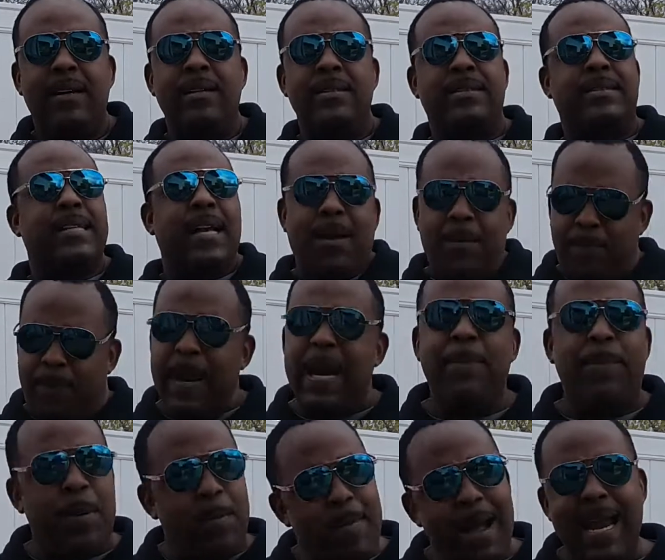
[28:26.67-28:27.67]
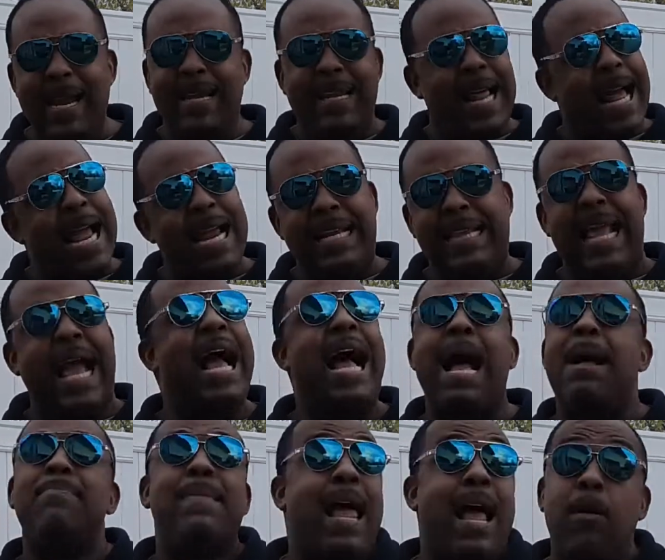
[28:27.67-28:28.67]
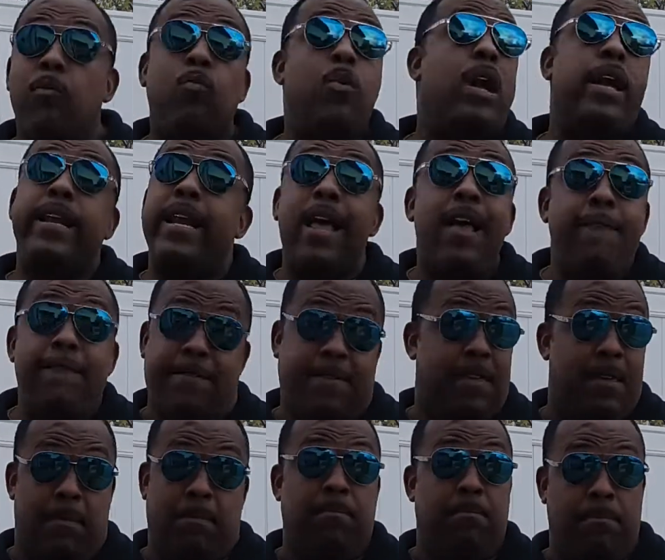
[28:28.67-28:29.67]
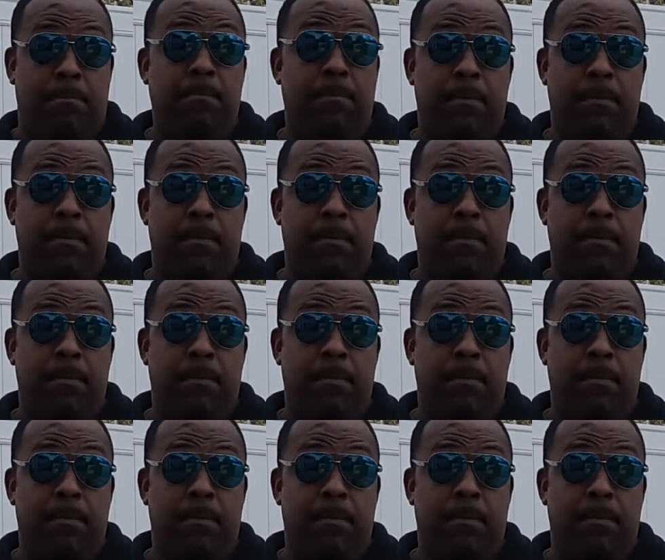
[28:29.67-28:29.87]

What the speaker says: Some people might like that. I'm not one of them.